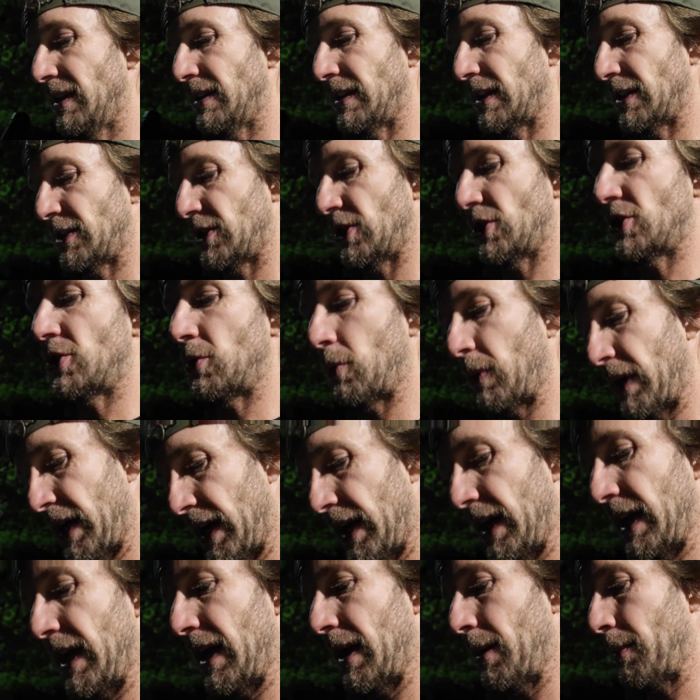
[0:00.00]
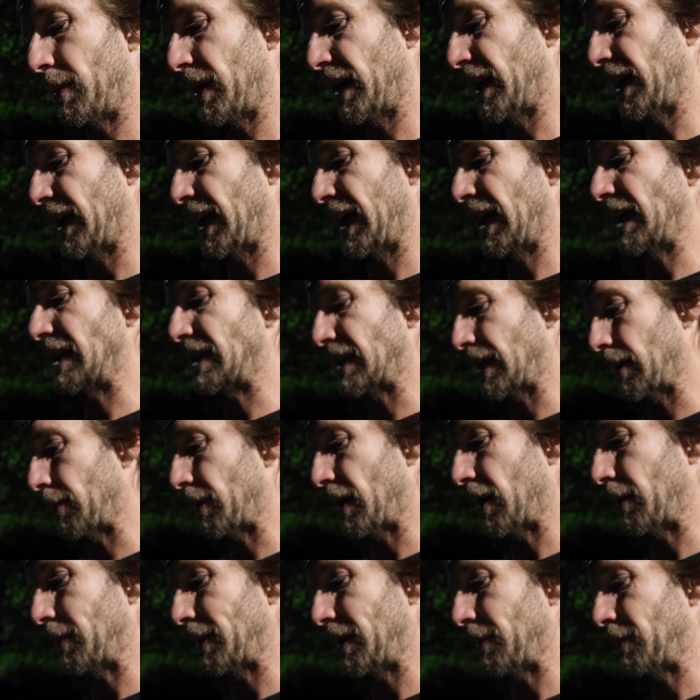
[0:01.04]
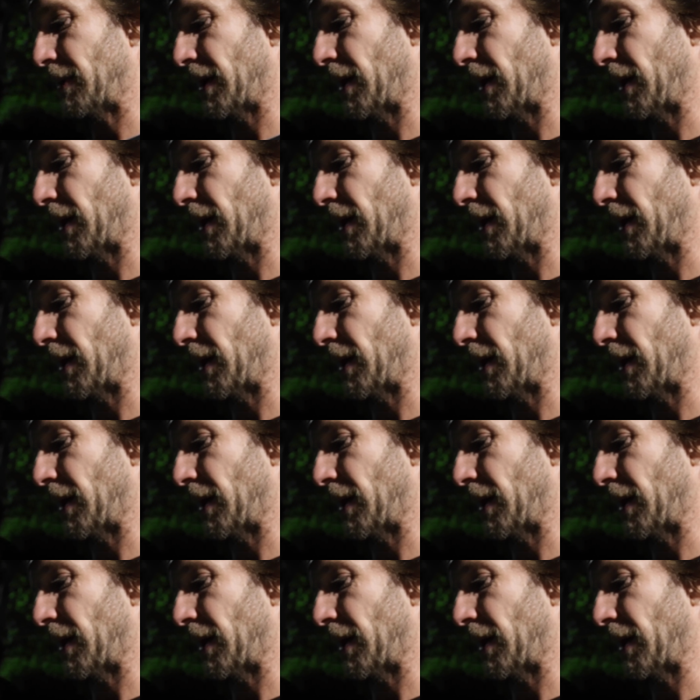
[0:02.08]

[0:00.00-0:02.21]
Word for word: that's just the way I am, and I hate that about me,